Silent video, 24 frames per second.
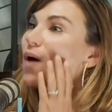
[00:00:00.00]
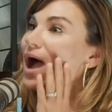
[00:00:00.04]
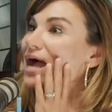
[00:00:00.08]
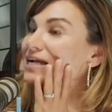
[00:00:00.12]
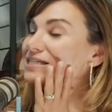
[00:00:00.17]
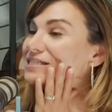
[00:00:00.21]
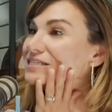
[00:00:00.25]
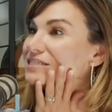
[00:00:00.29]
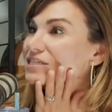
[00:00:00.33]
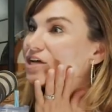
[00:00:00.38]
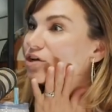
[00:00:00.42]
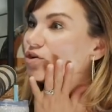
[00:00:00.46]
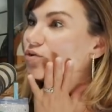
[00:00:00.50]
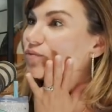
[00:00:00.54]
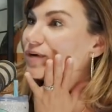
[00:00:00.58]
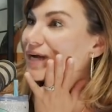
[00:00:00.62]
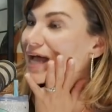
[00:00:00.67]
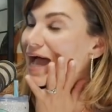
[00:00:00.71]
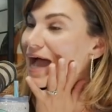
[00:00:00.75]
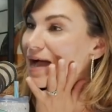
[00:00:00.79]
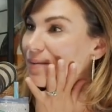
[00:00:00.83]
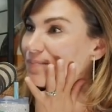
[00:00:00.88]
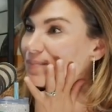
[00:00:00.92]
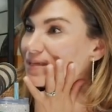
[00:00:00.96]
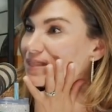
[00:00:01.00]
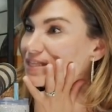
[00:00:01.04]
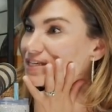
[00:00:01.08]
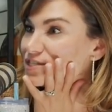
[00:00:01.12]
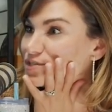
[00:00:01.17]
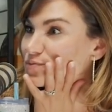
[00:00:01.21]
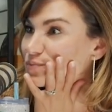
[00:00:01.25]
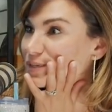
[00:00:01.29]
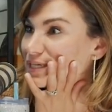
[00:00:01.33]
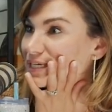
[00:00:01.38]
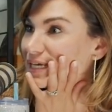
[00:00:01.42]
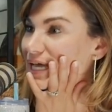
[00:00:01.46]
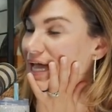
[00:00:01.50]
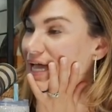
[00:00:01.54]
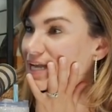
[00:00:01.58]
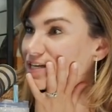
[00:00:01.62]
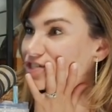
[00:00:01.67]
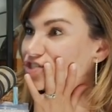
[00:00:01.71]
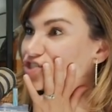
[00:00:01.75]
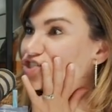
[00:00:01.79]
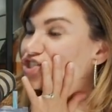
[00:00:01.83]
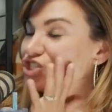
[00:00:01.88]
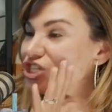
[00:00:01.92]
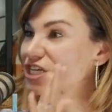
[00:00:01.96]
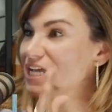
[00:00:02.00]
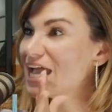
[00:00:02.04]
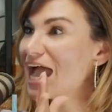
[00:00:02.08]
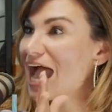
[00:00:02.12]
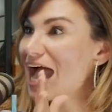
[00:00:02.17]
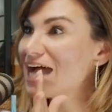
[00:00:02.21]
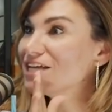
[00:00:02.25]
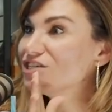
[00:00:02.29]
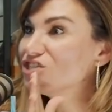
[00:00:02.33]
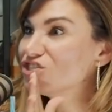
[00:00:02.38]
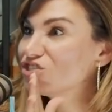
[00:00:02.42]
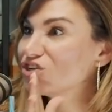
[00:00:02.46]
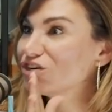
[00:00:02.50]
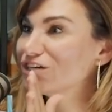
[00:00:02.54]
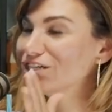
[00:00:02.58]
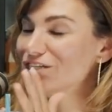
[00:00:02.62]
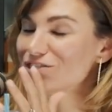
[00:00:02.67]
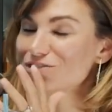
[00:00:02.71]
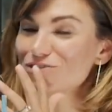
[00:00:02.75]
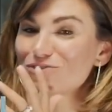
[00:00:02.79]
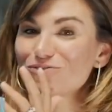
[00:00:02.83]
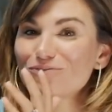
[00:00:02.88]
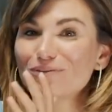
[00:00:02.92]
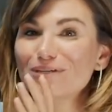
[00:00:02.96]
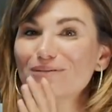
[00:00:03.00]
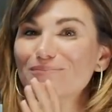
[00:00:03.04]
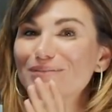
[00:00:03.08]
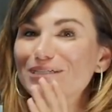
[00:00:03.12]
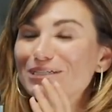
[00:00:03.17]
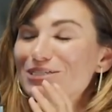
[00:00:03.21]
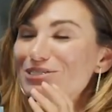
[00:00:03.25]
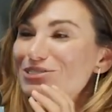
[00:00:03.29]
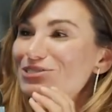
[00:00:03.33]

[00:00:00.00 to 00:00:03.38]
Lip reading: I didn't tell you what happened this weekend. She has started screaming.